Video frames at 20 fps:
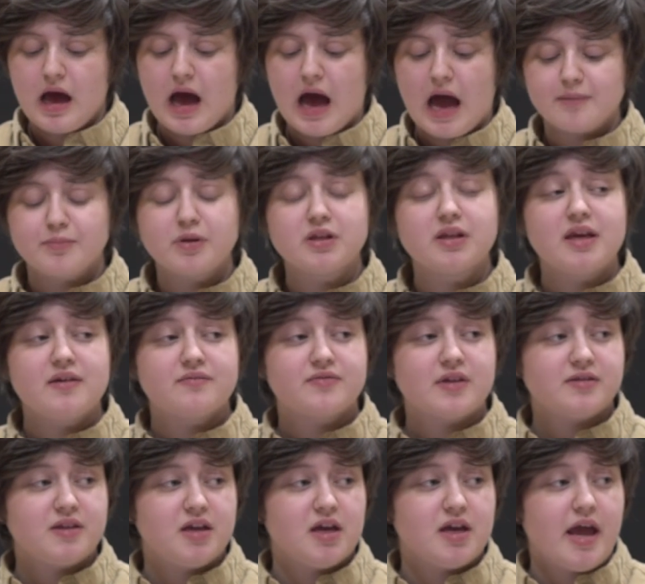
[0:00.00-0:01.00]
I believe
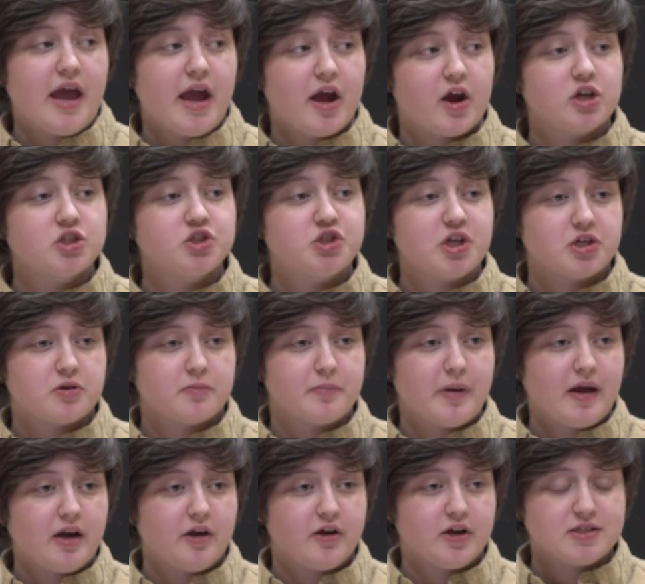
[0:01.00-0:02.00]
that the inherent gender
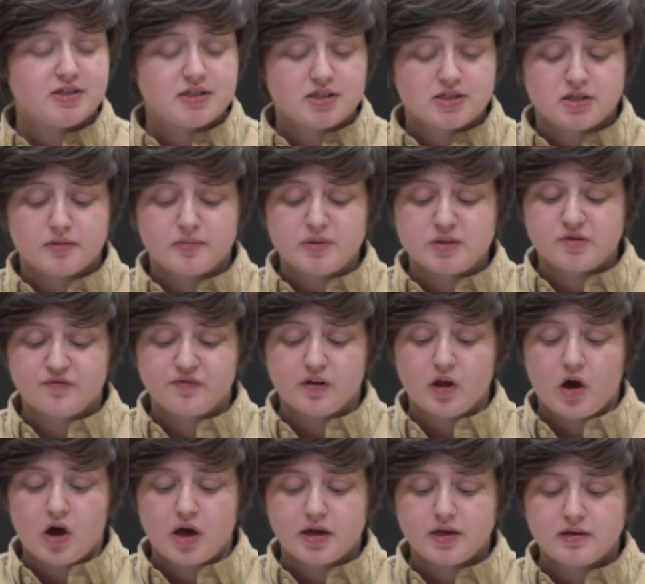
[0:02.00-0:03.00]
binary system is
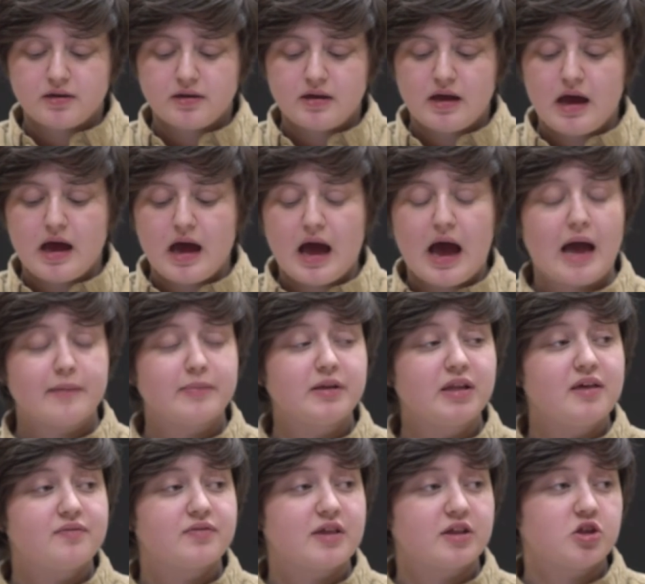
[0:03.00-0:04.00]
flawed. I
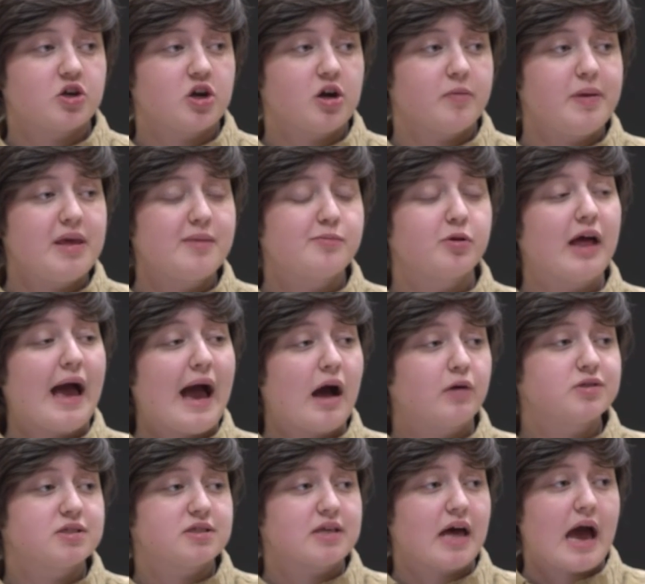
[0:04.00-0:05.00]
believe that there are people
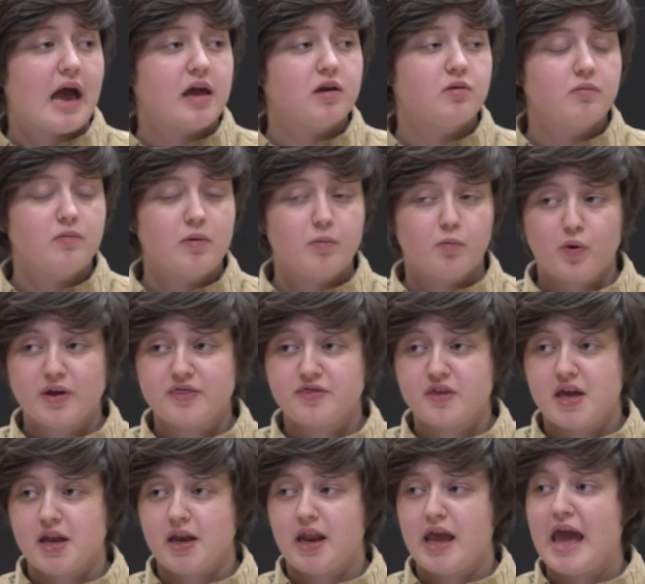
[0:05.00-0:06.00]
outside,
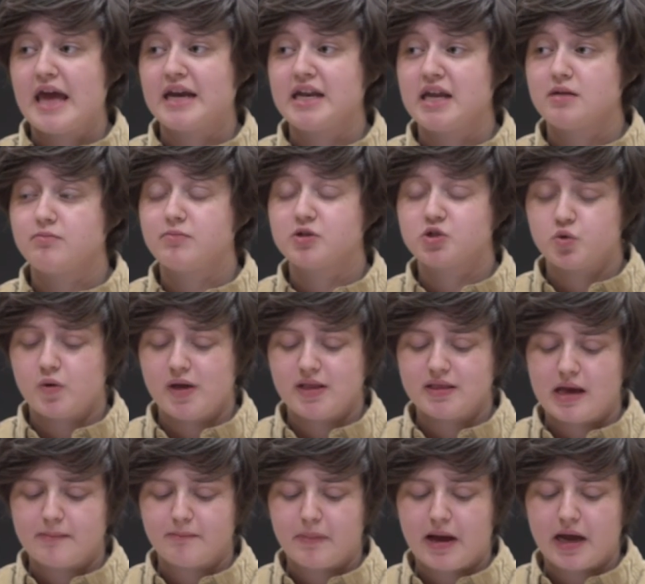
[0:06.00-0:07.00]
within, and in between
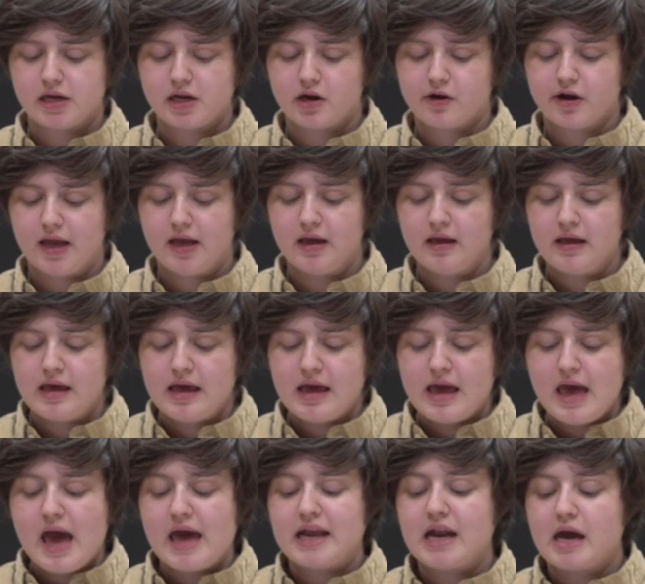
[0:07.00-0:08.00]
that binary.
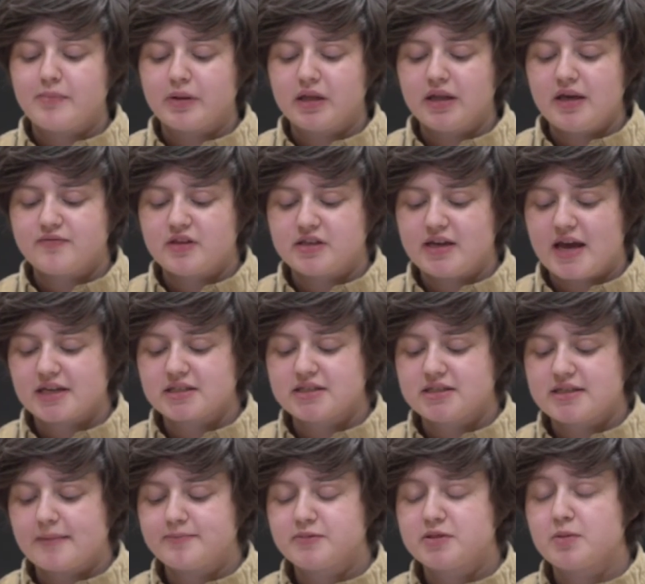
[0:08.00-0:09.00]
And I believe the next
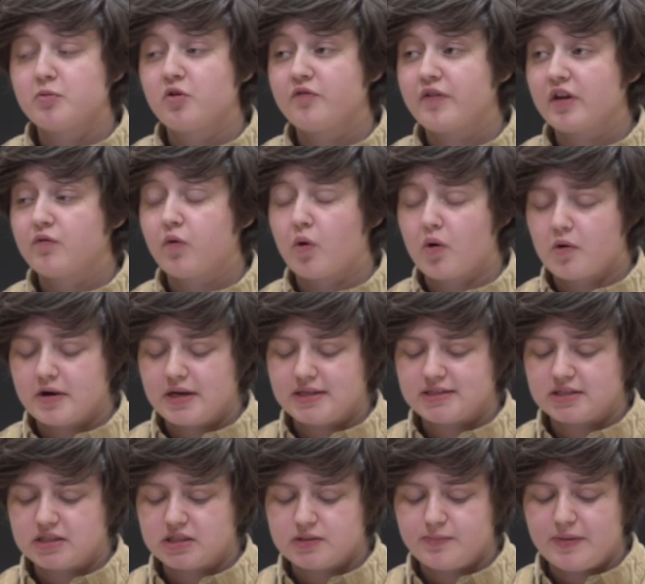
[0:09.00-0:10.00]
step to moving forward
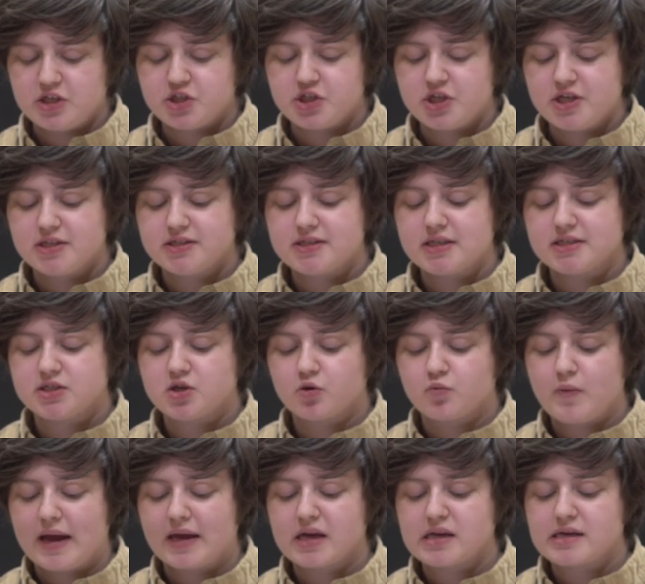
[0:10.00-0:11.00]
as a species is to
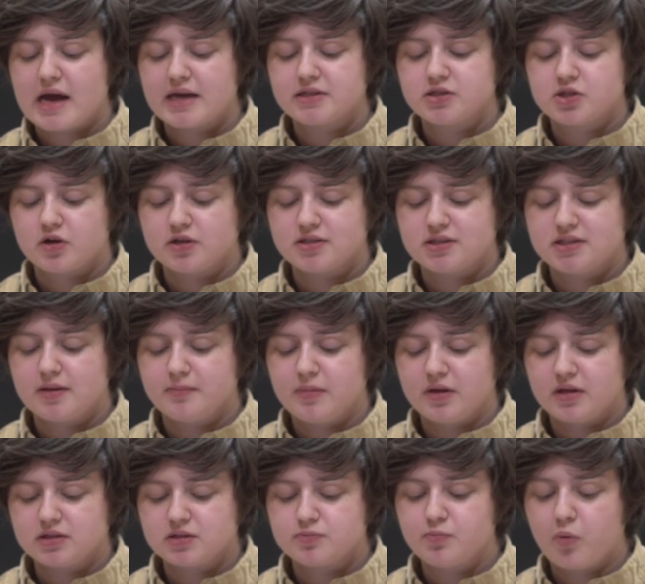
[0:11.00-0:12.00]
recognize our
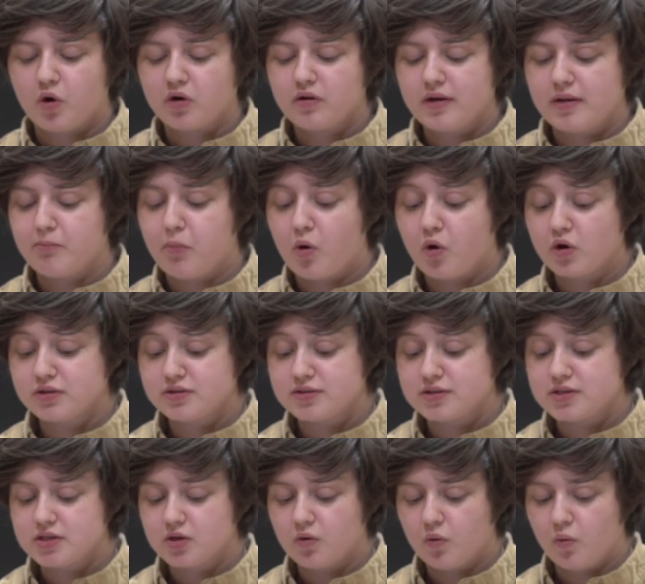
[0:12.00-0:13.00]
siblings'
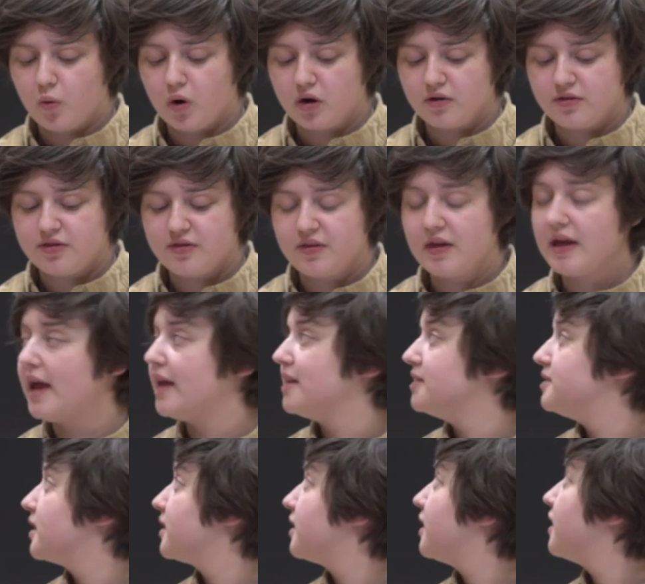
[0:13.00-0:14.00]
importance, worth,
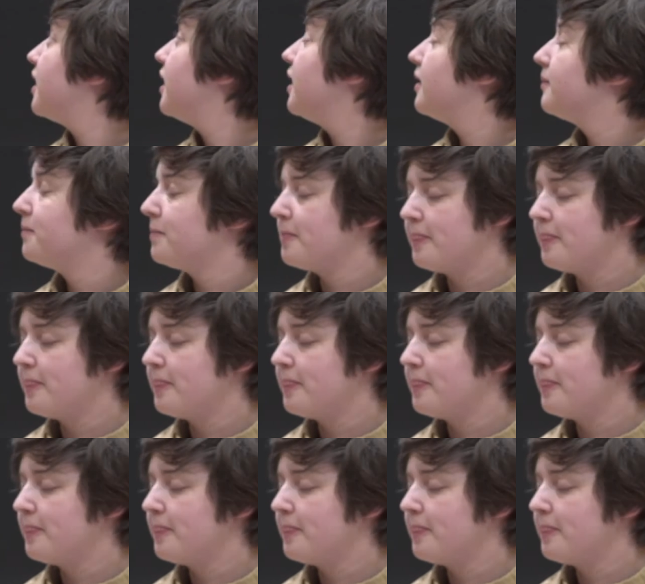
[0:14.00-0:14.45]
and dignity.